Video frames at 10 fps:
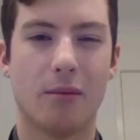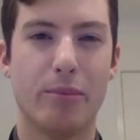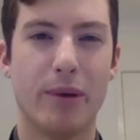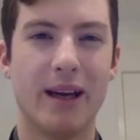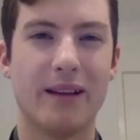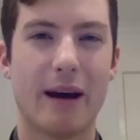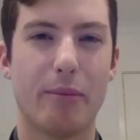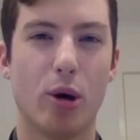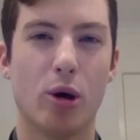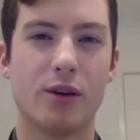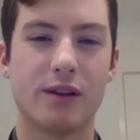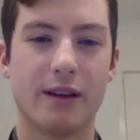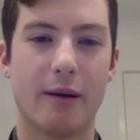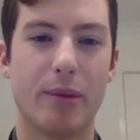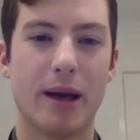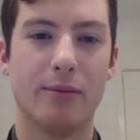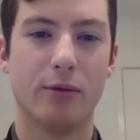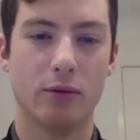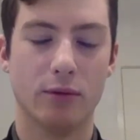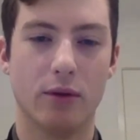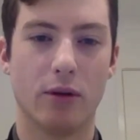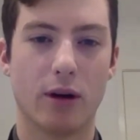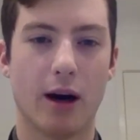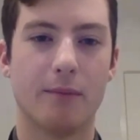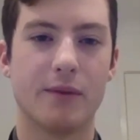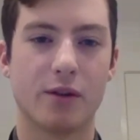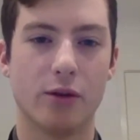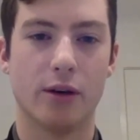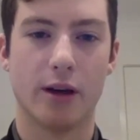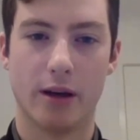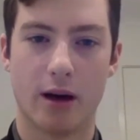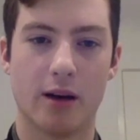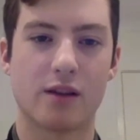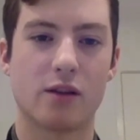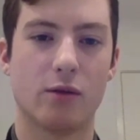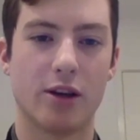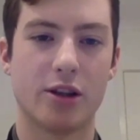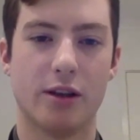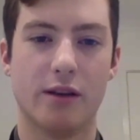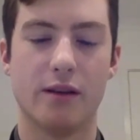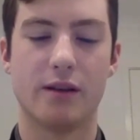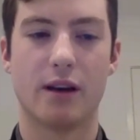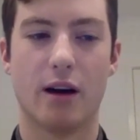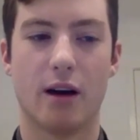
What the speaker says: Being that person that people look up to and ask questions.